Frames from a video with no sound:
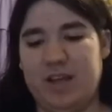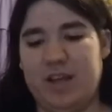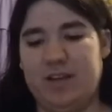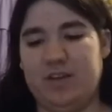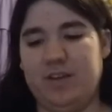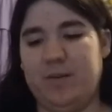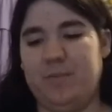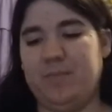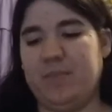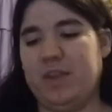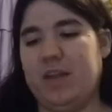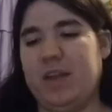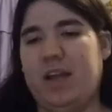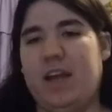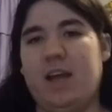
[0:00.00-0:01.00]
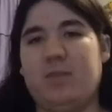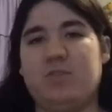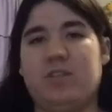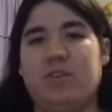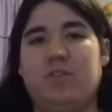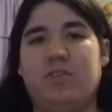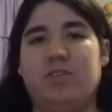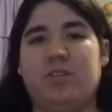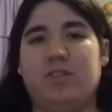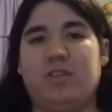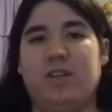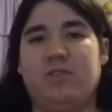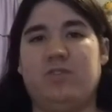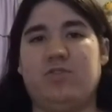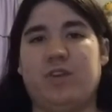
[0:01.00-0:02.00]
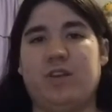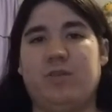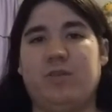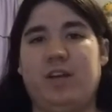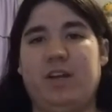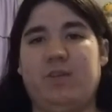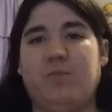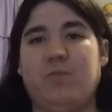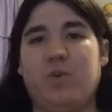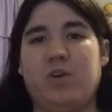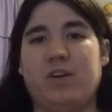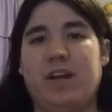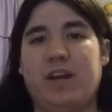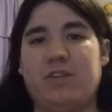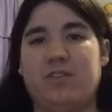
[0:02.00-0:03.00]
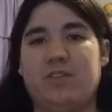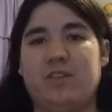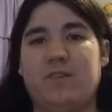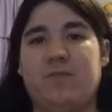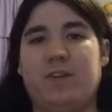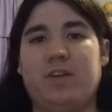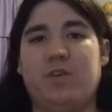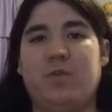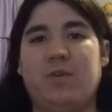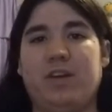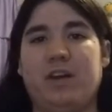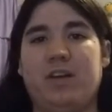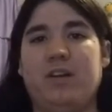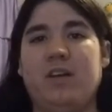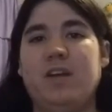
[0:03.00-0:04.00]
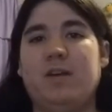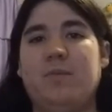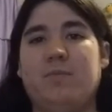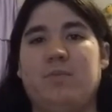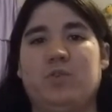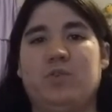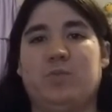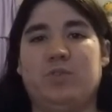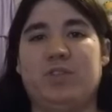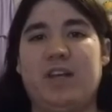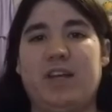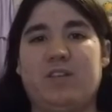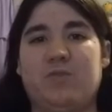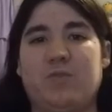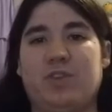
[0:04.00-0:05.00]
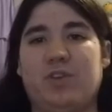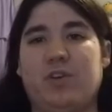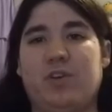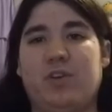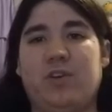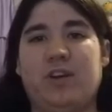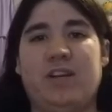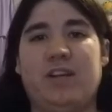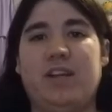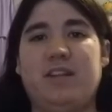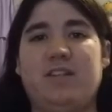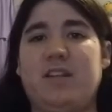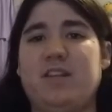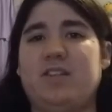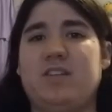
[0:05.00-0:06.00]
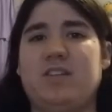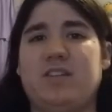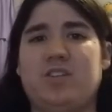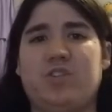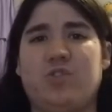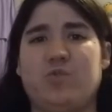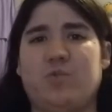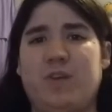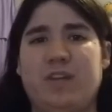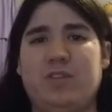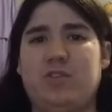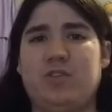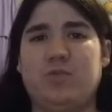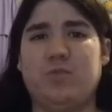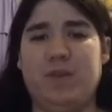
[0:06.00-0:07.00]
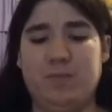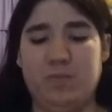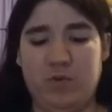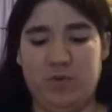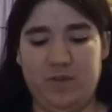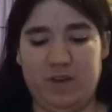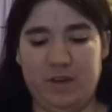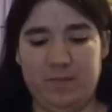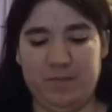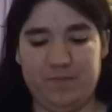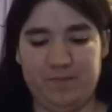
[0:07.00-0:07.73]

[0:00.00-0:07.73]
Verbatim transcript: And um, Adam Sandler just like try to like work it out and stuff, like going on multiple dates with her. And it's it's just a sweet, sweet movie.